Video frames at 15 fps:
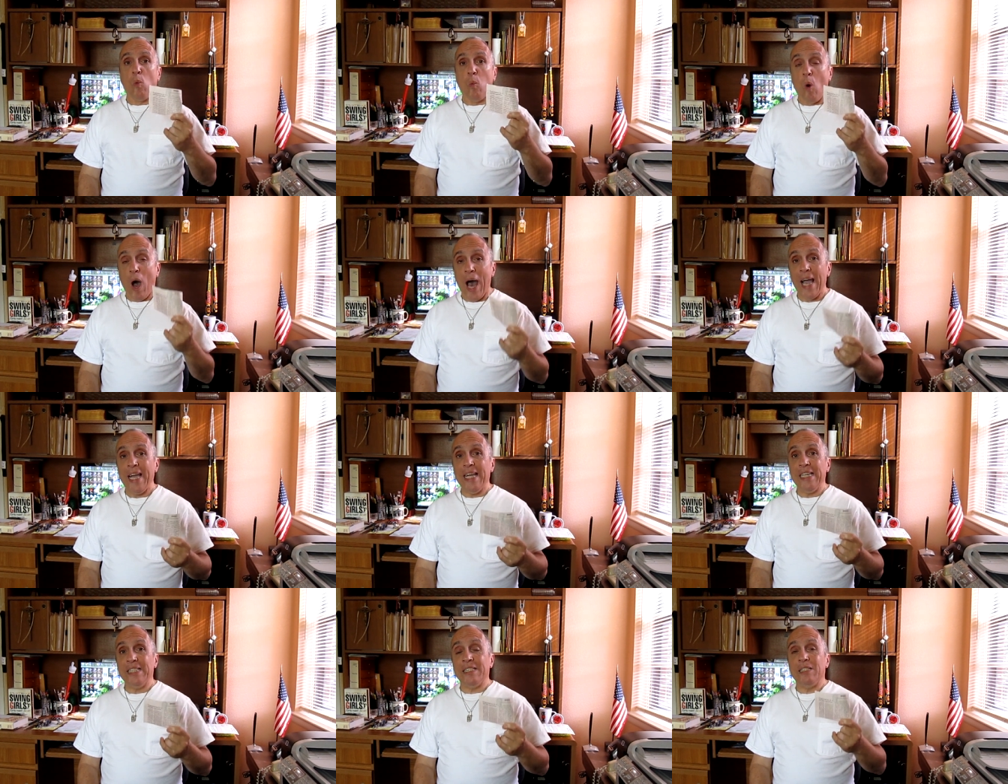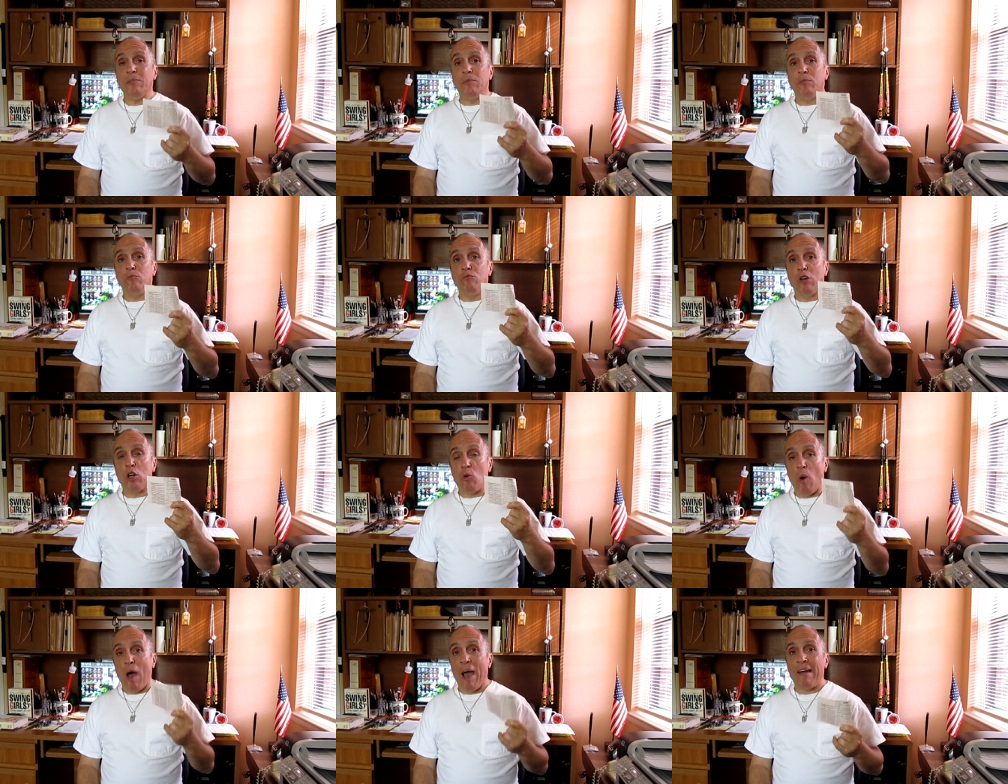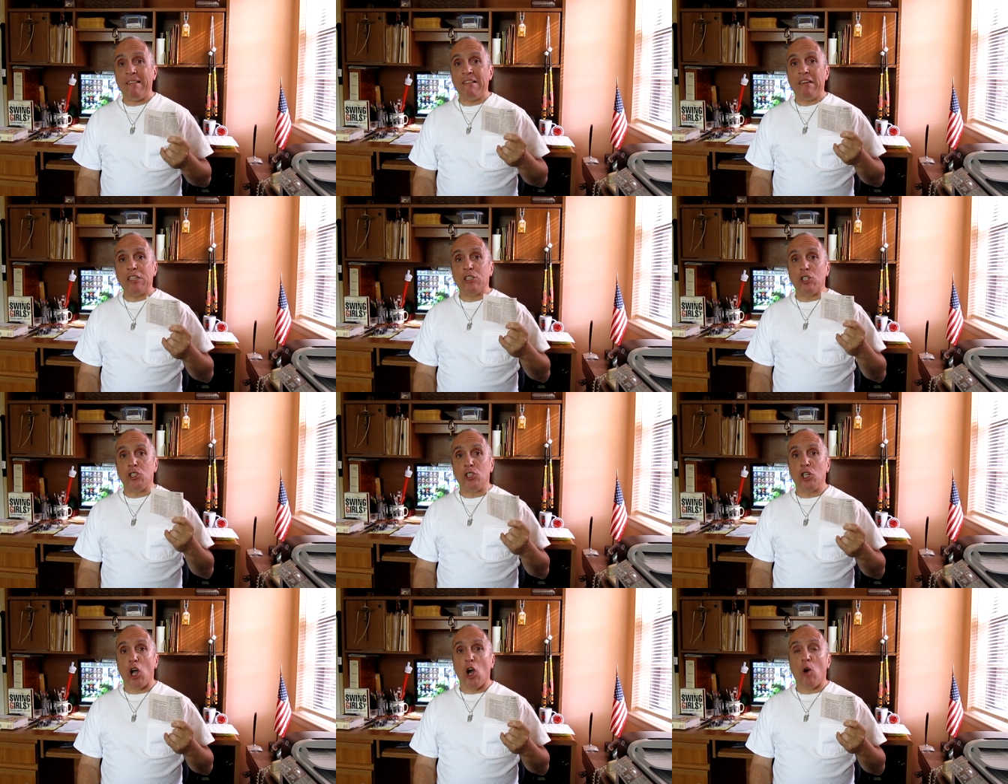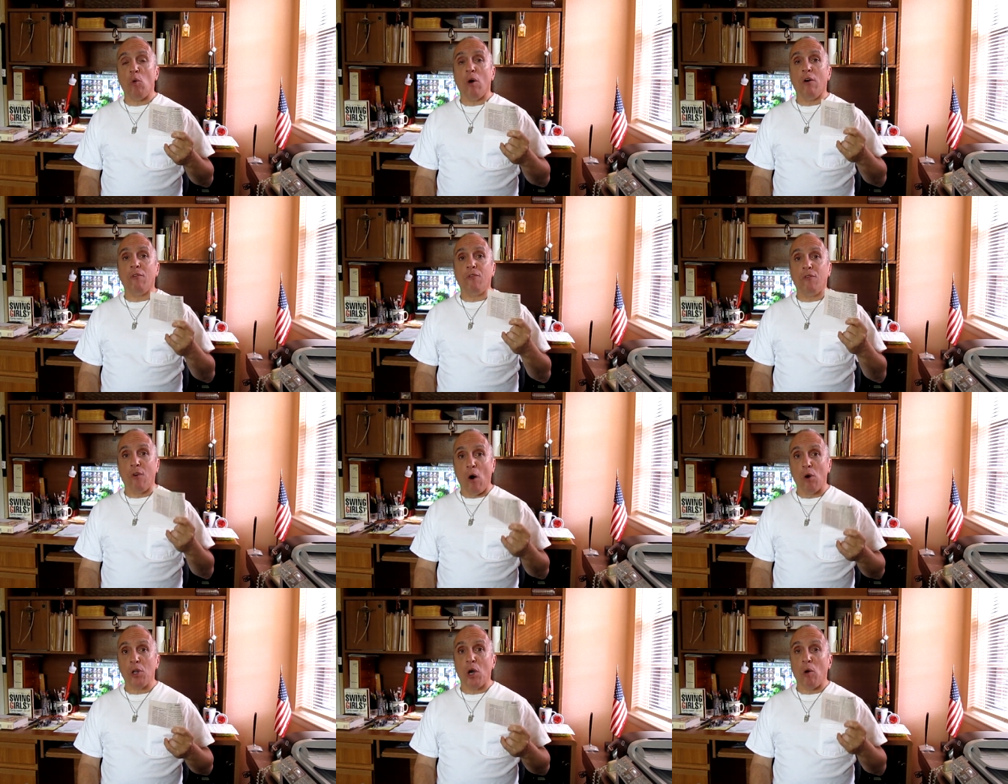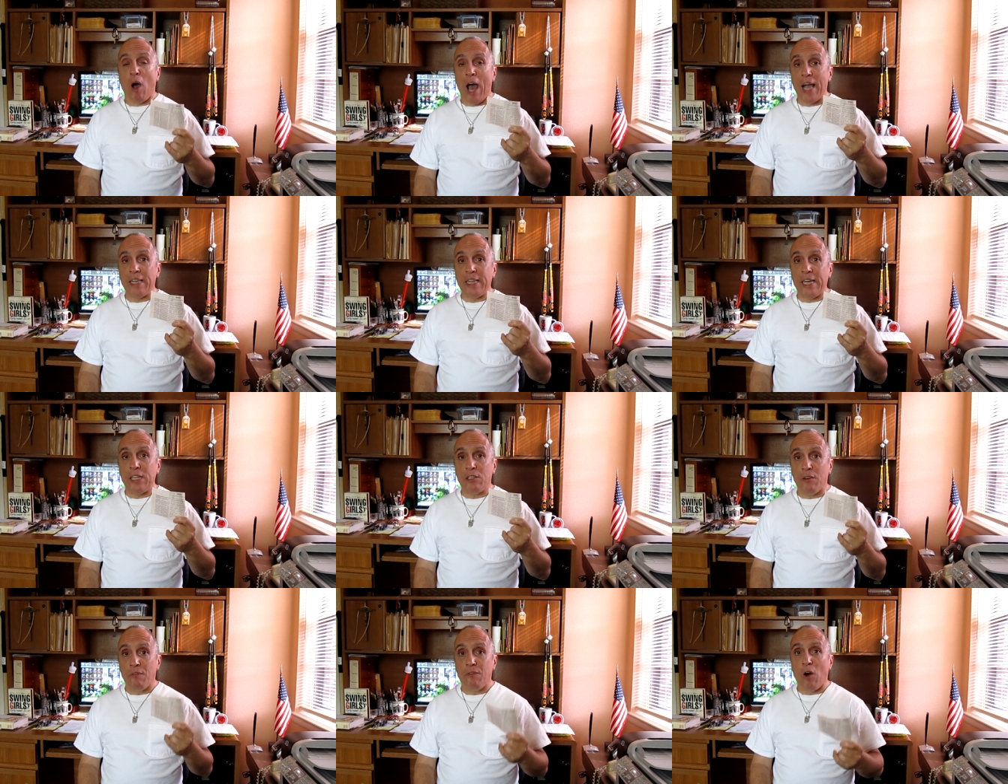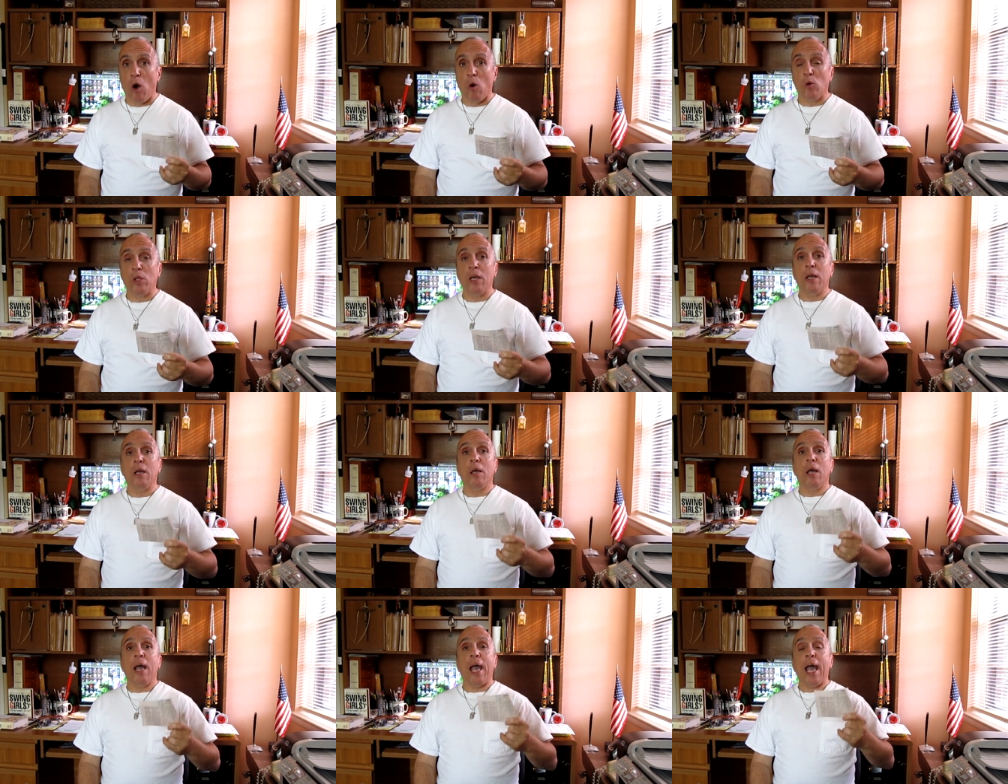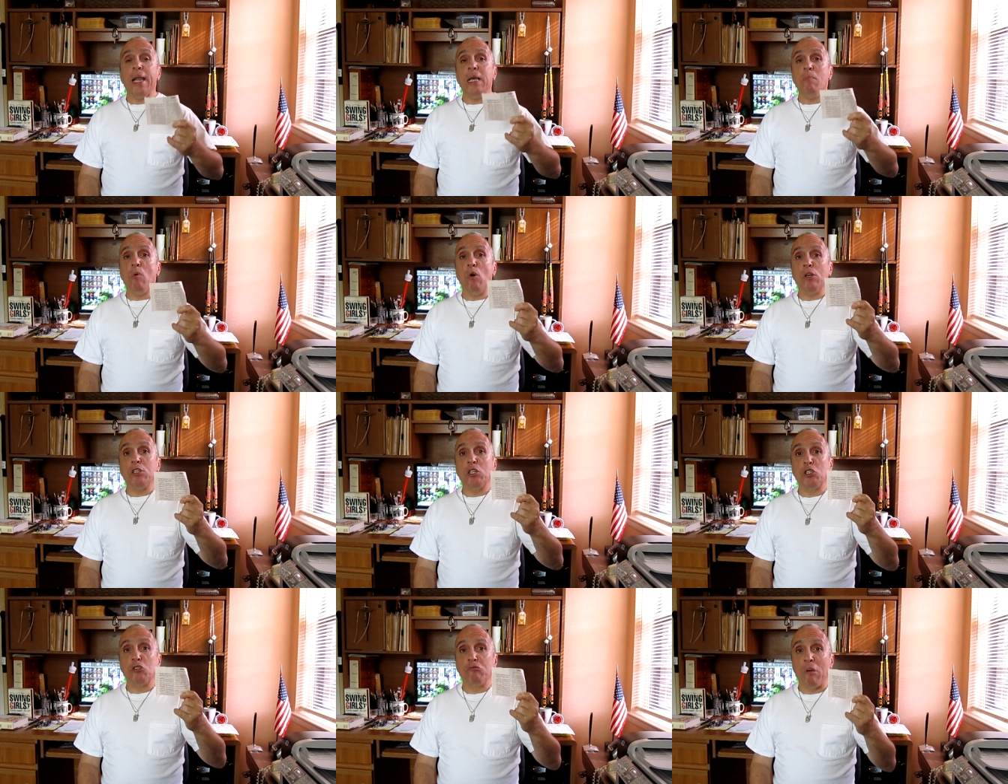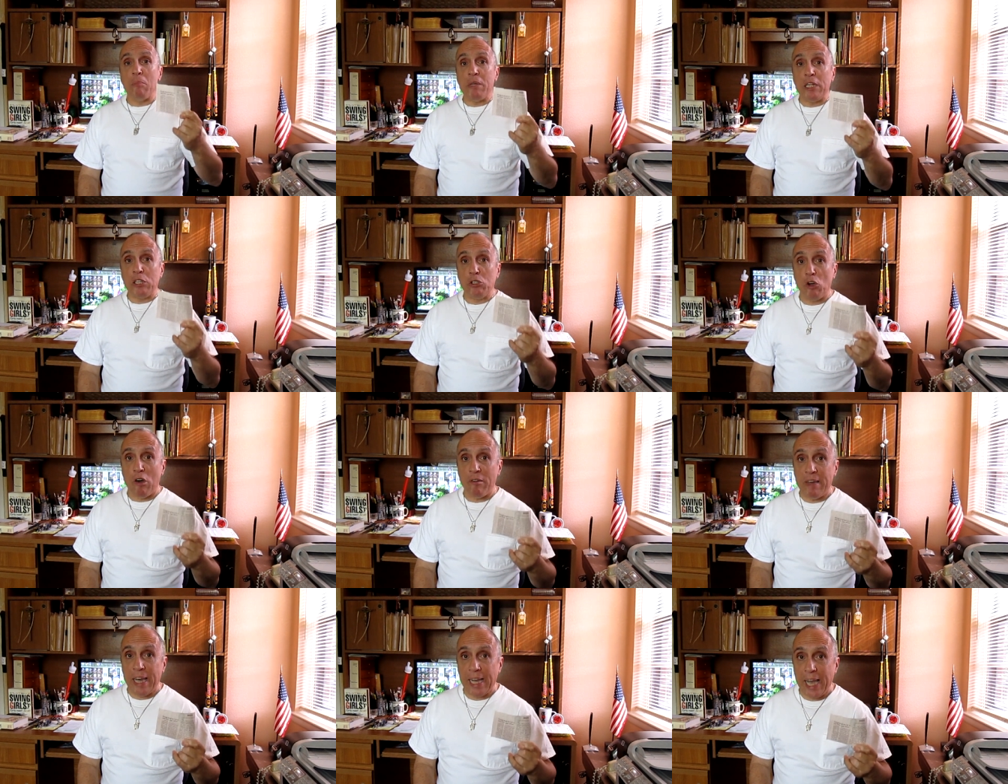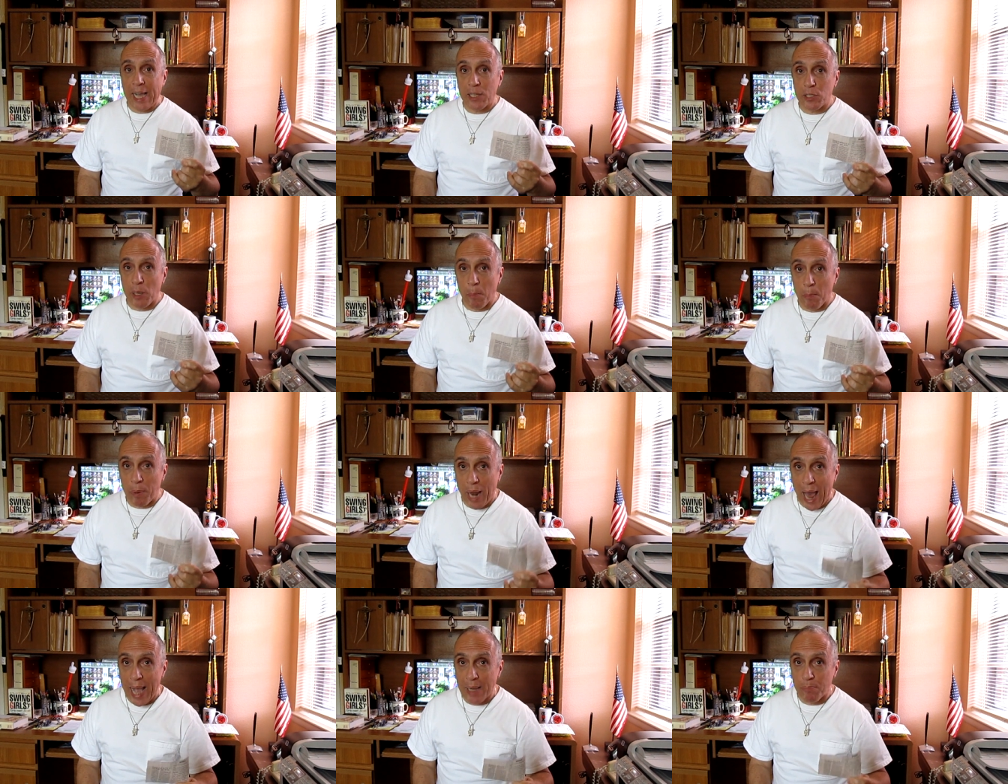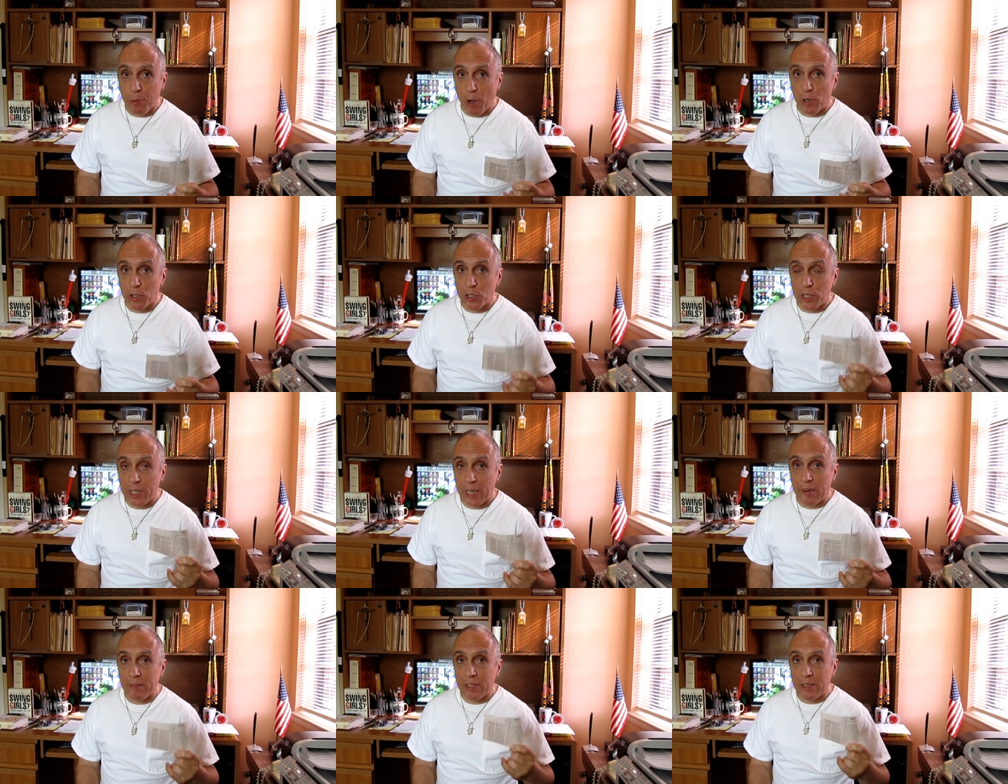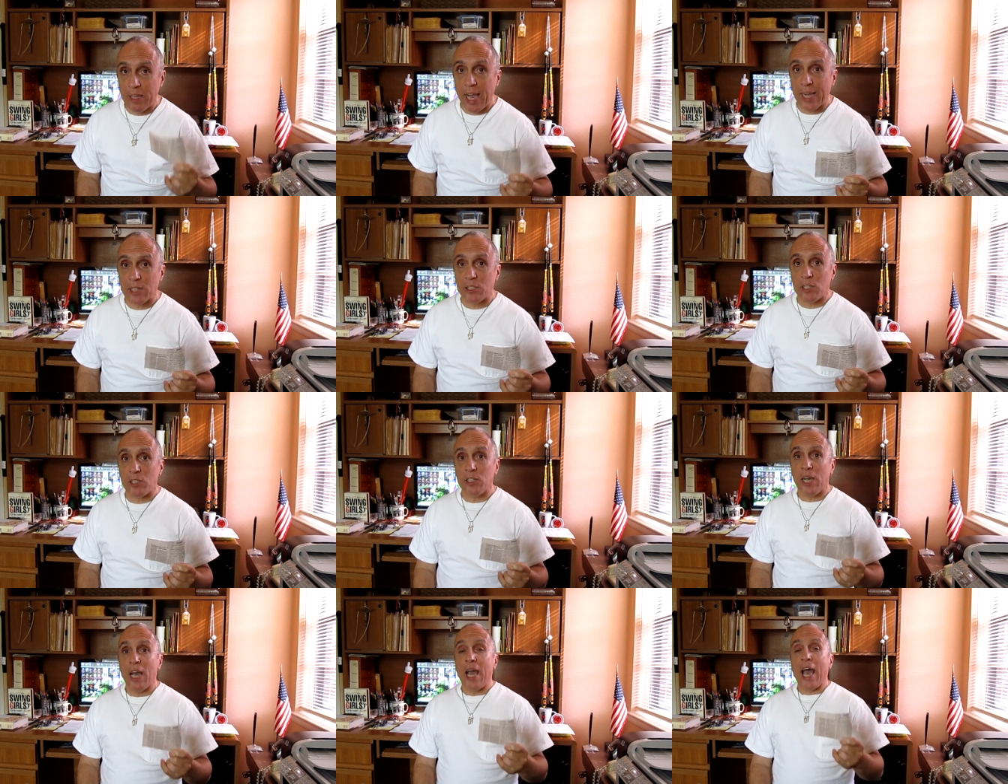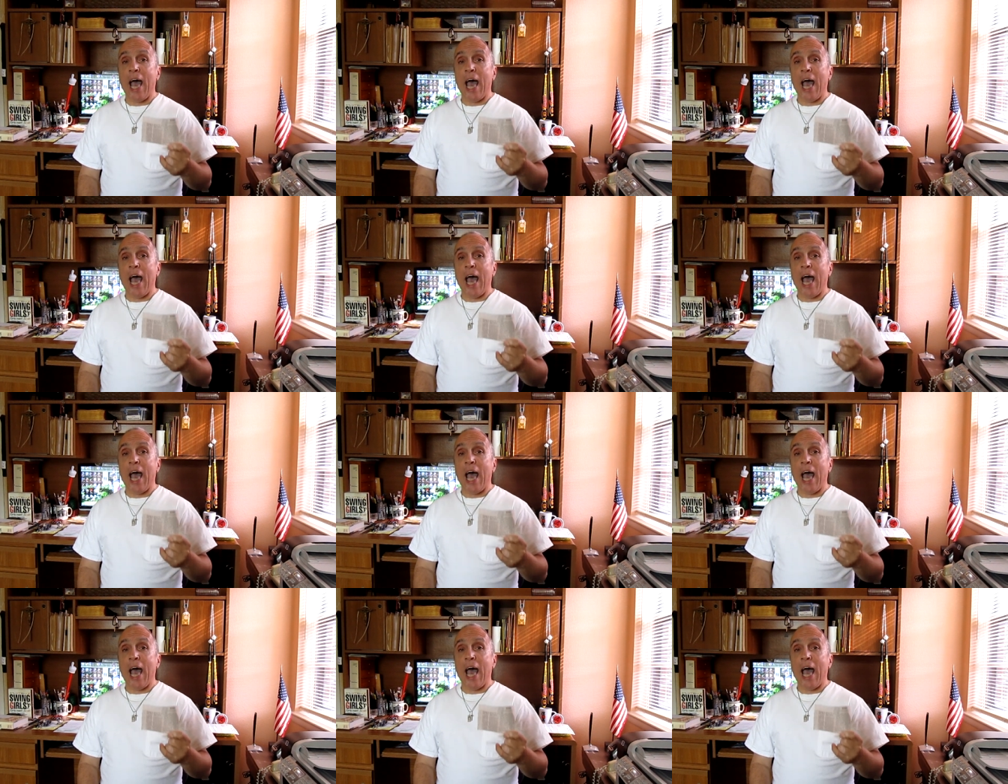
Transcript: Why is requiring to show a photo ID to vote any more discriminatory against a black person here in Texas